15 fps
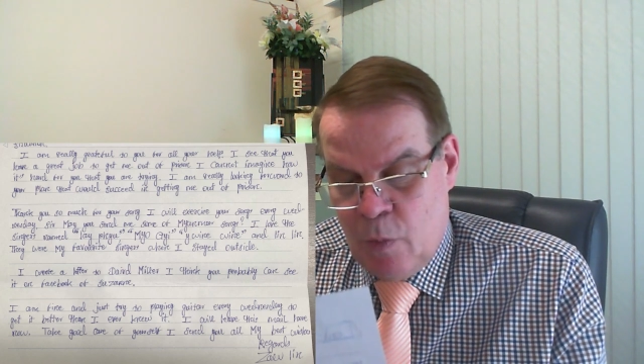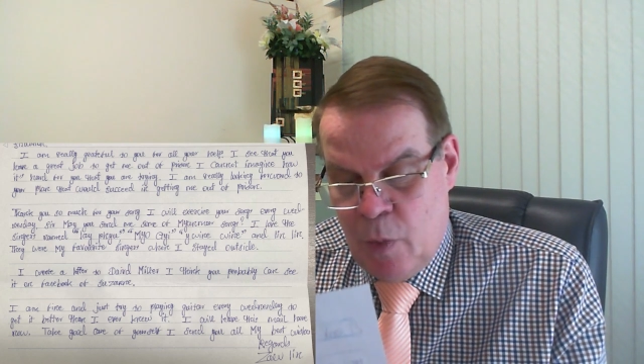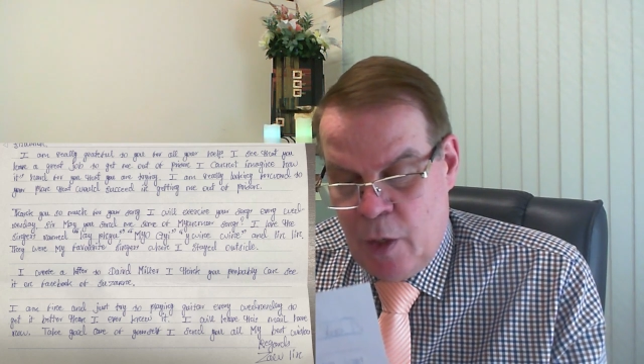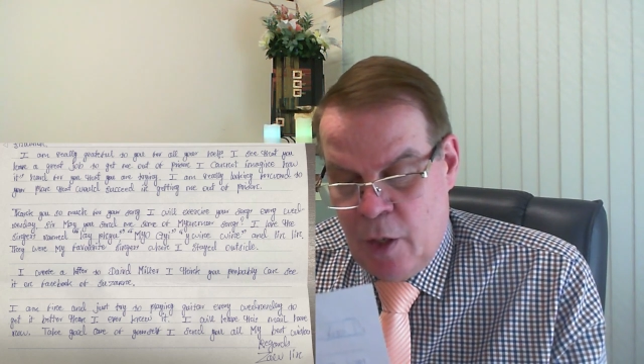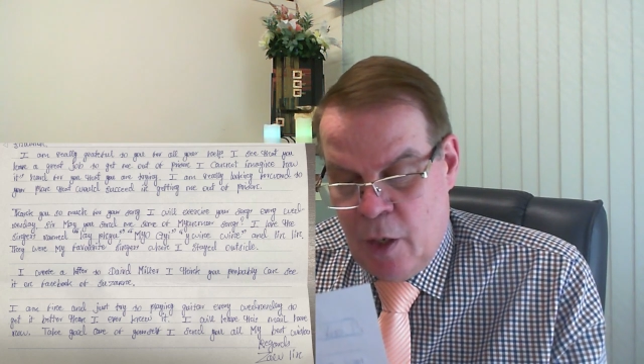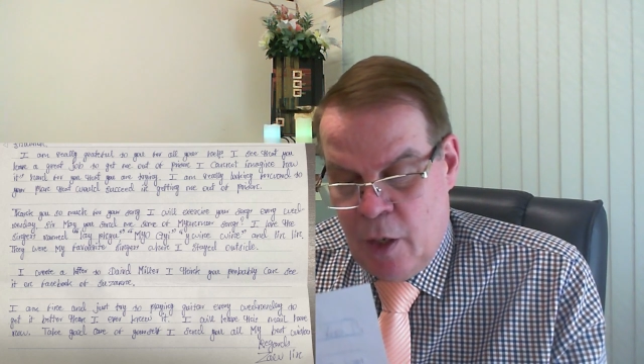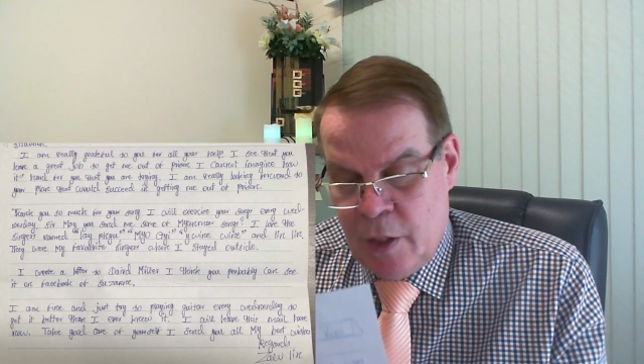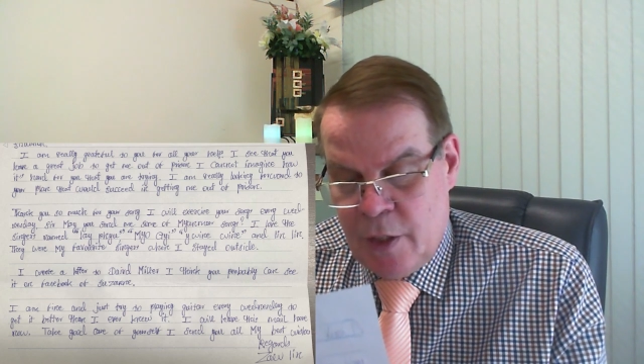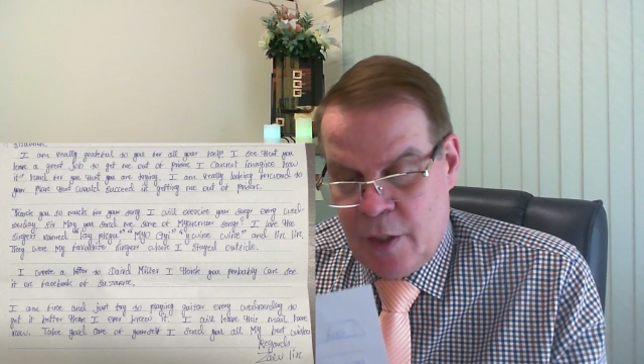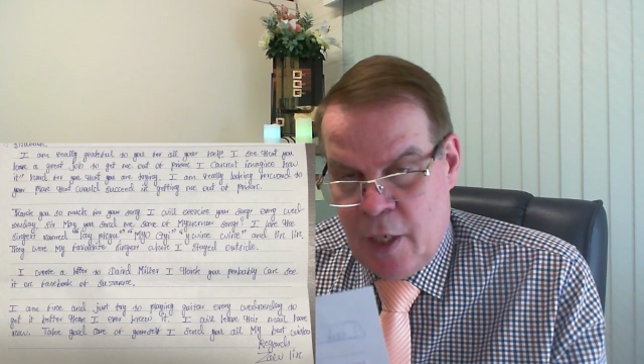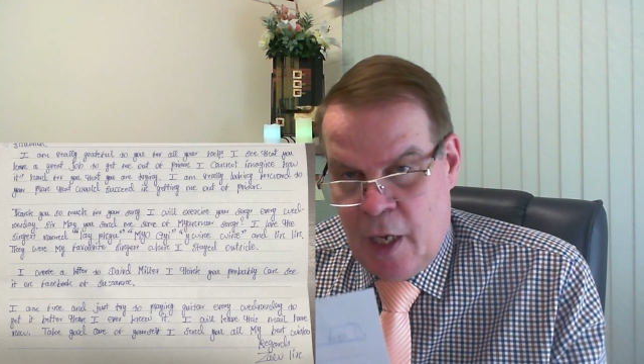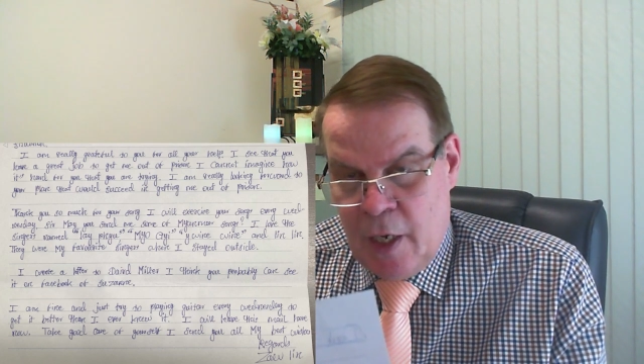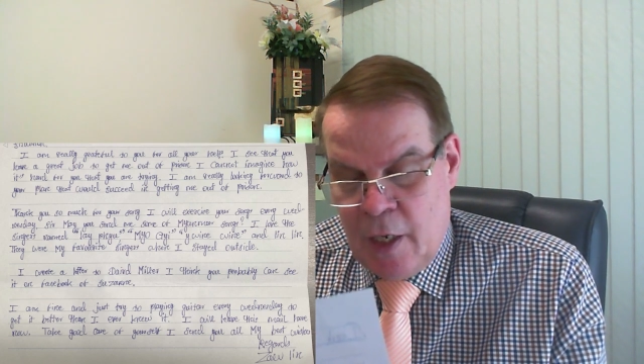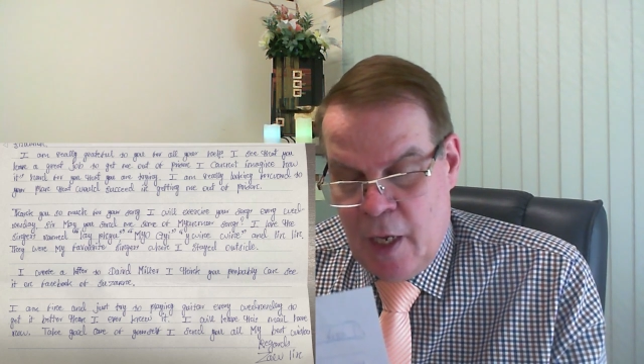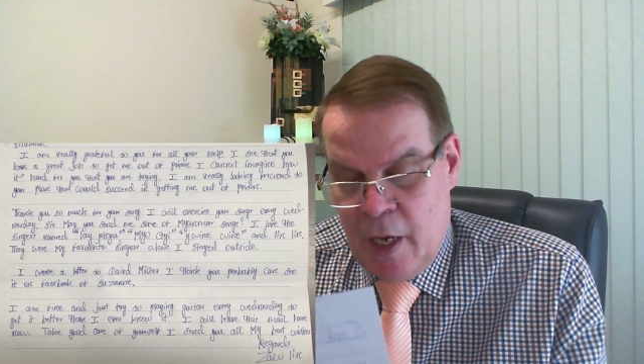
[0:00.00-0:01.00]
when I
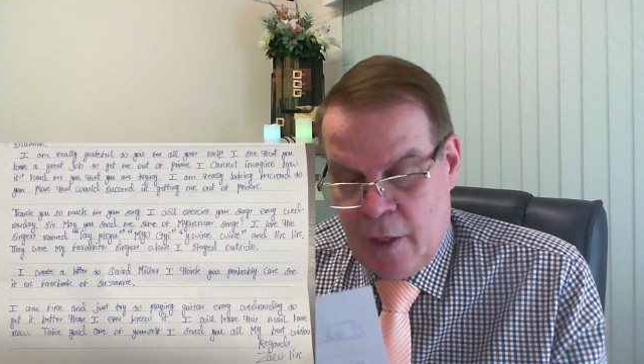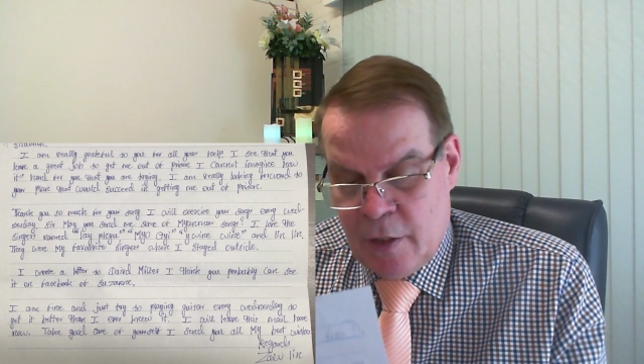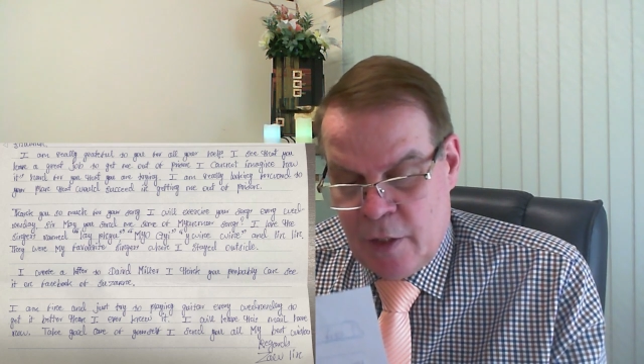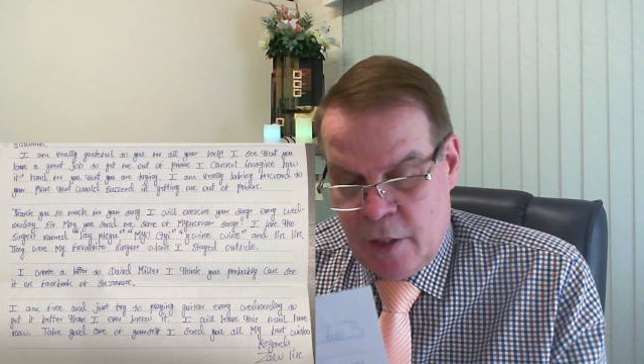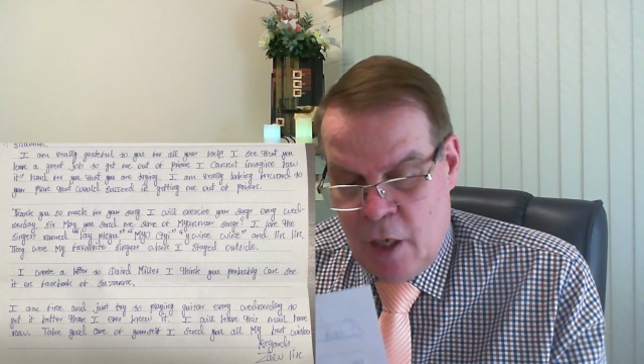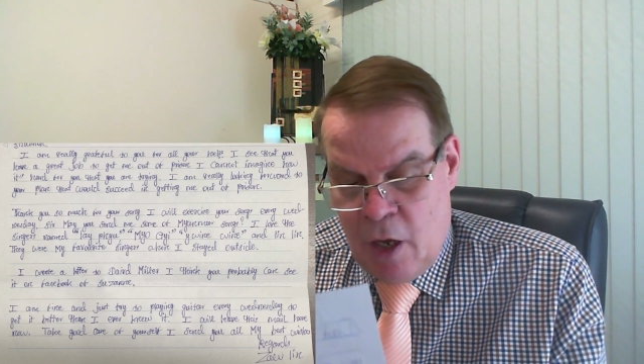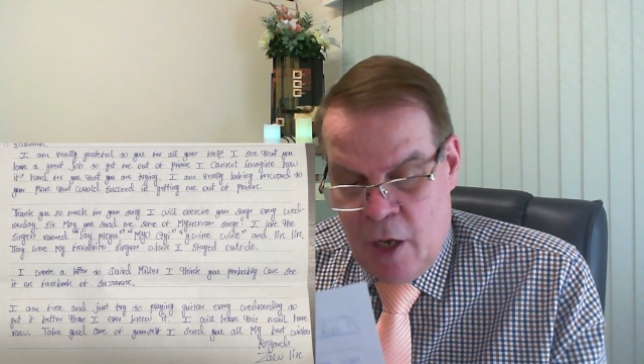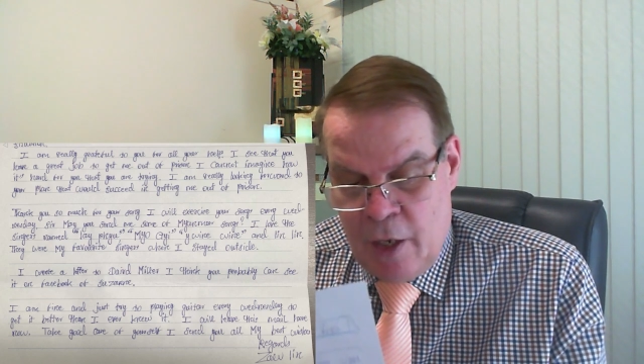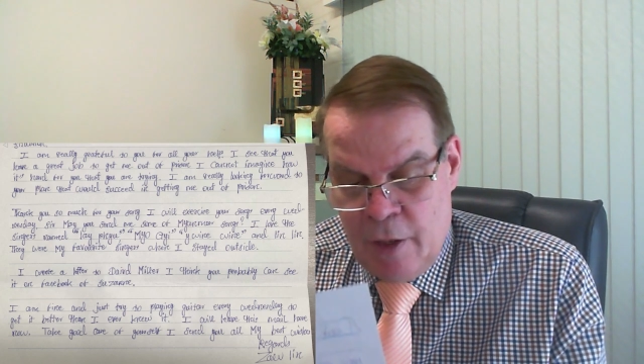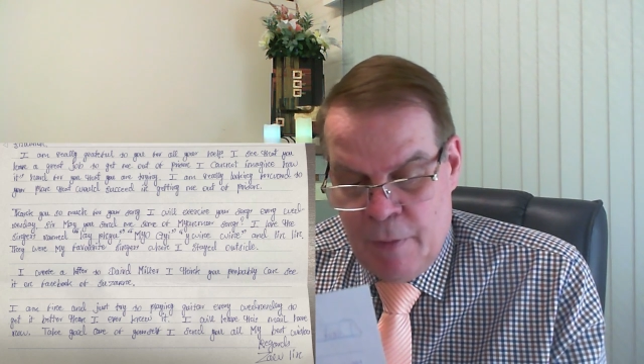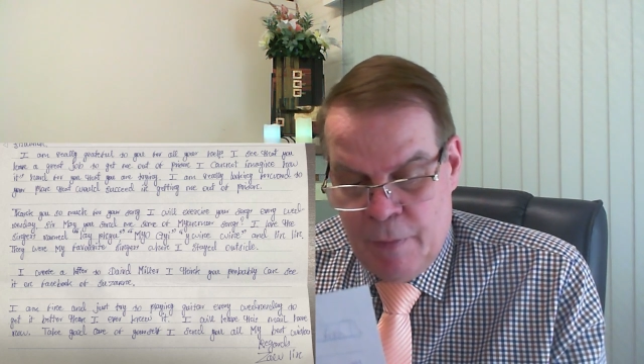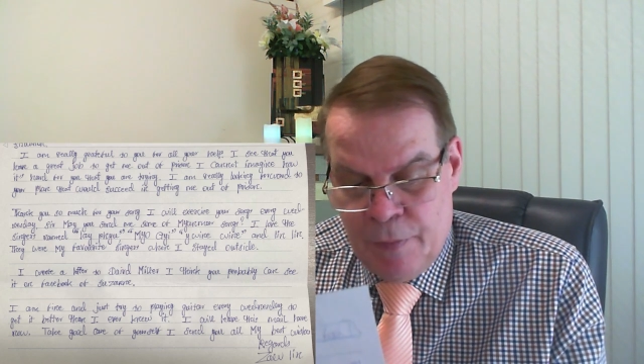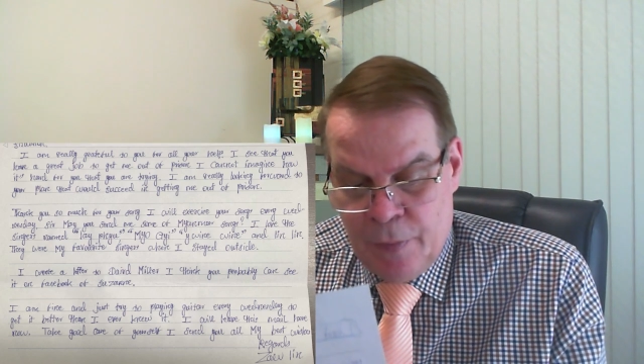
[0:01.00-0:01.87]
stayed outside.